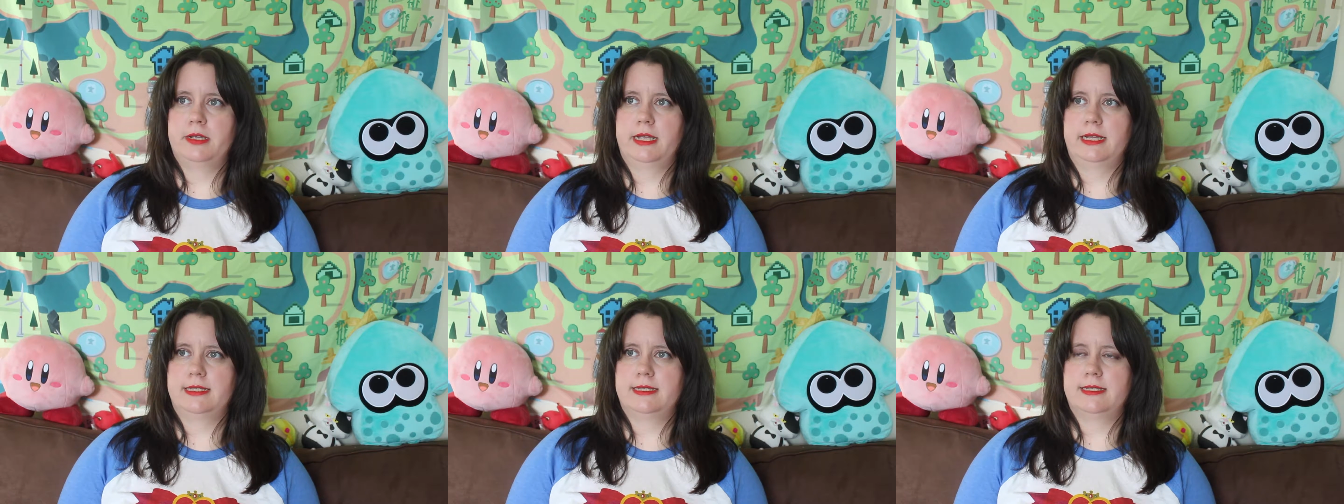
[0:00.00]

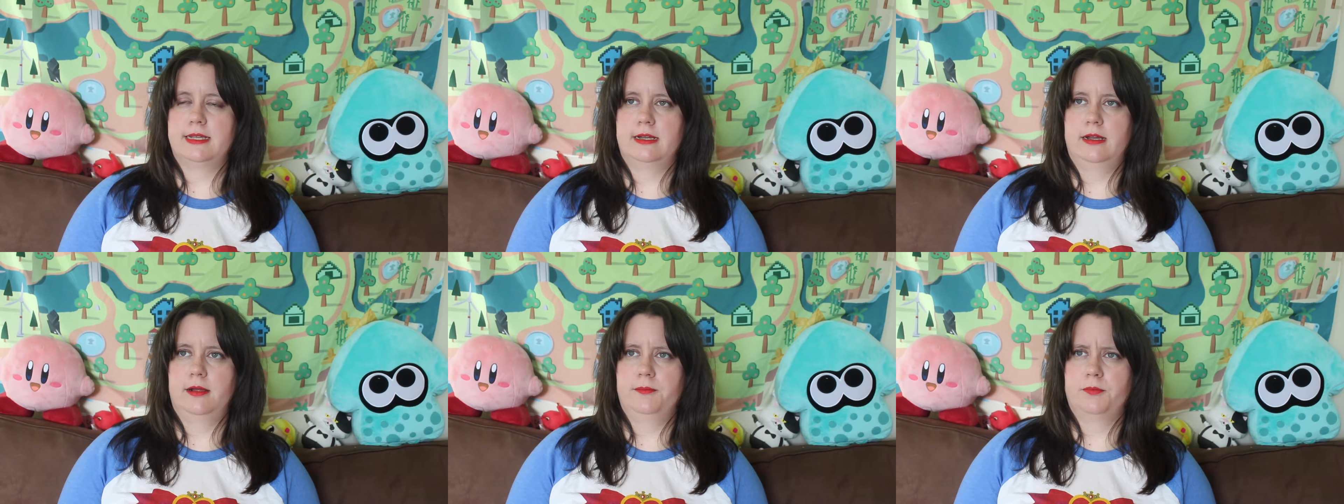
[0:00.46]
It's
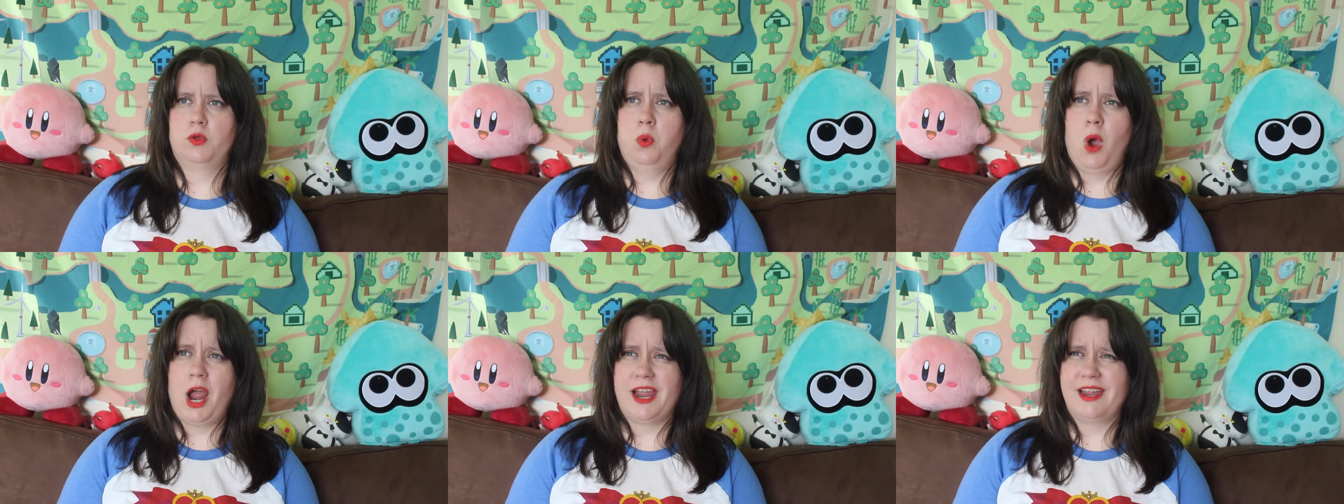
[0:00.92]

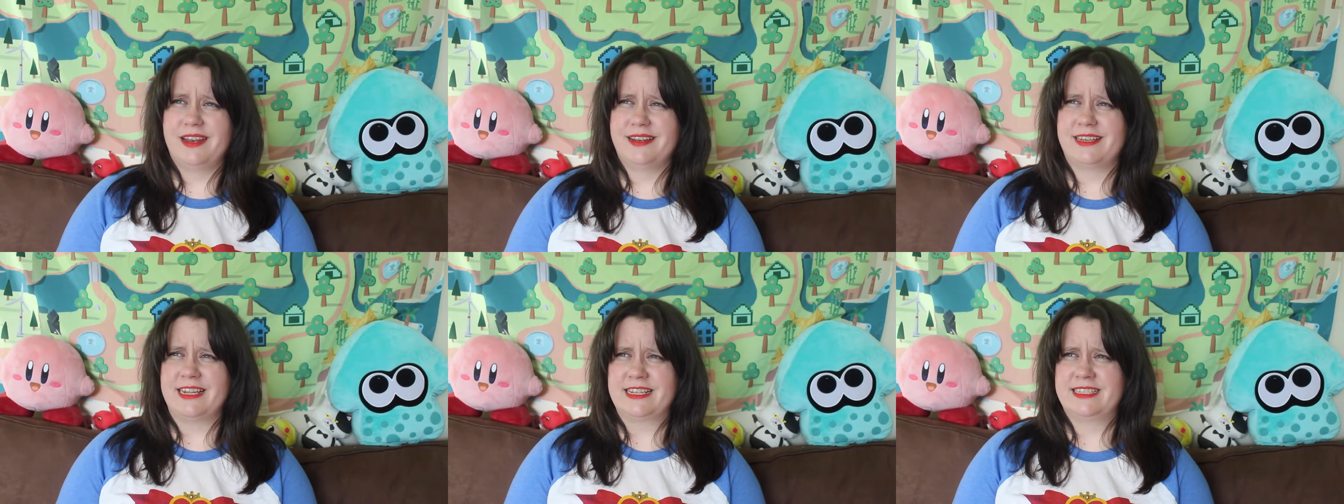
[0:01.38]

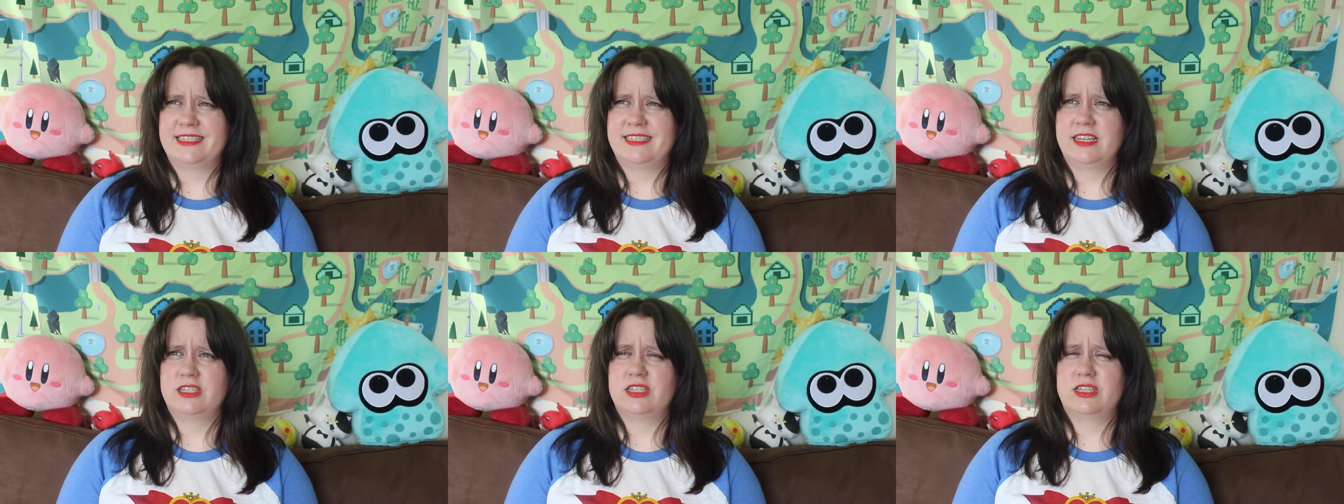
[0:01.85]

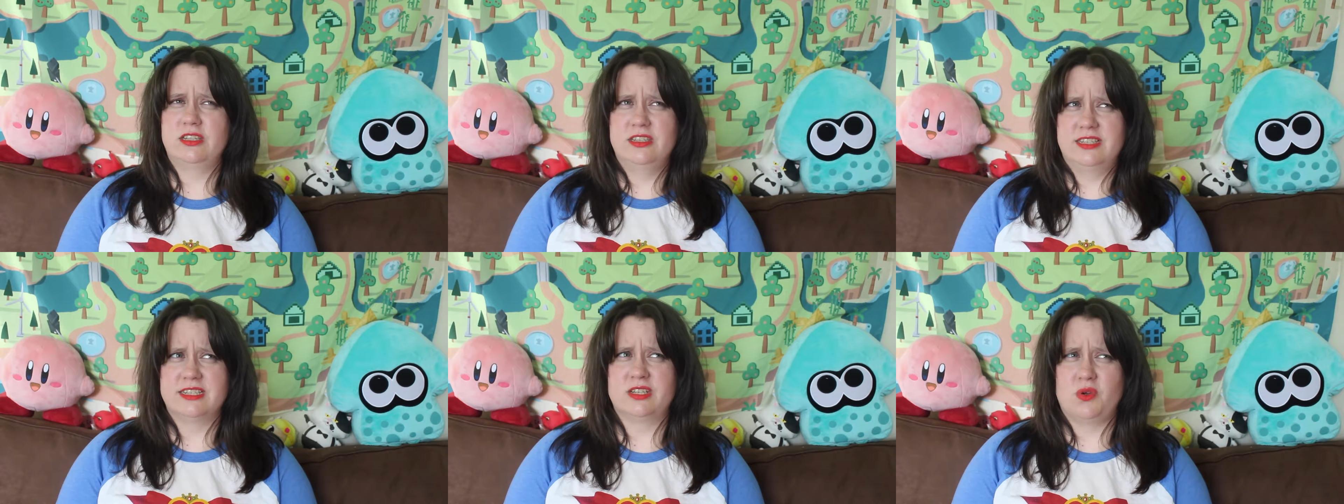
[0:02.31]
it's
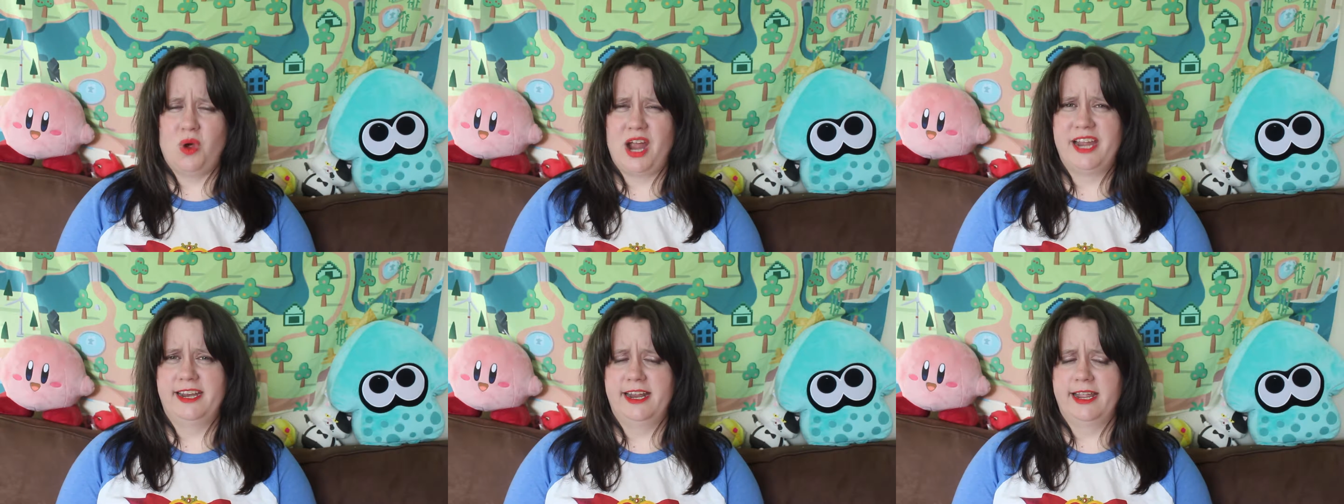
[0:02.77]

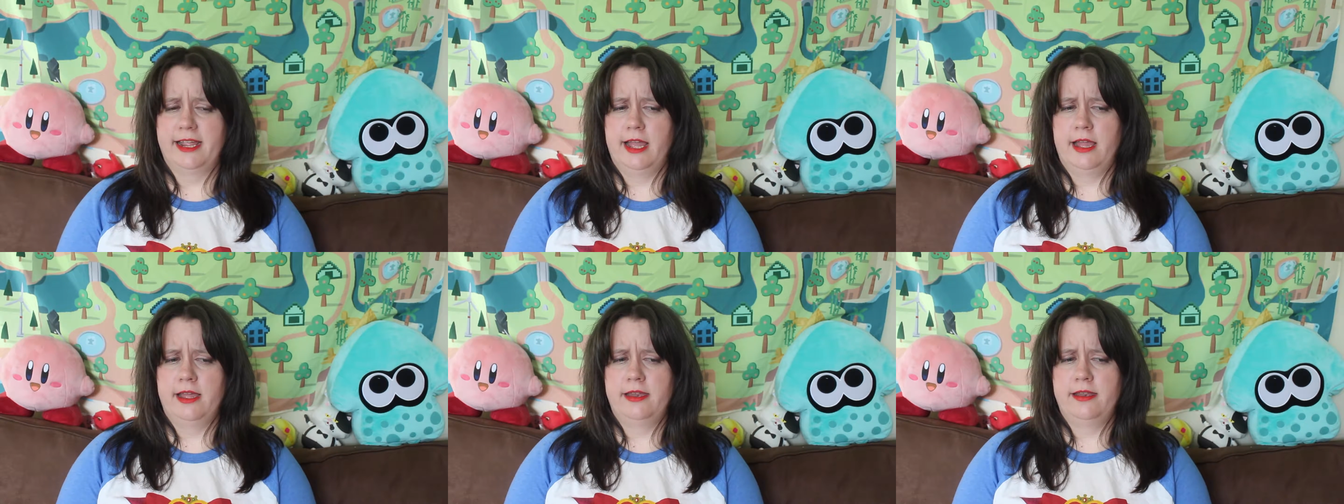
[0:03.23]
disquieting,
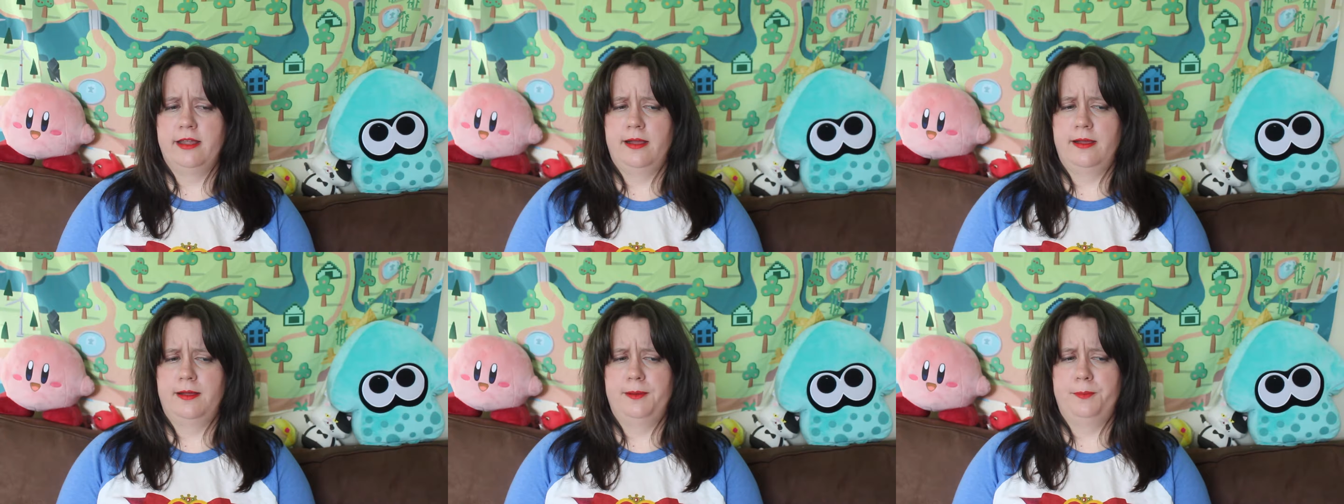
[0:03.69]

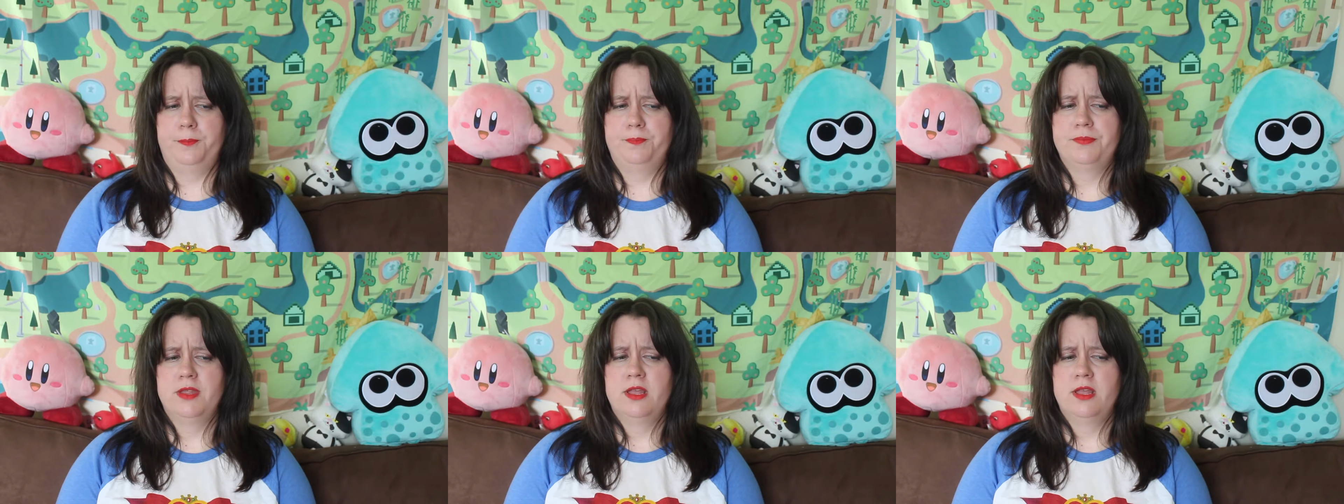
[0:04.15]
and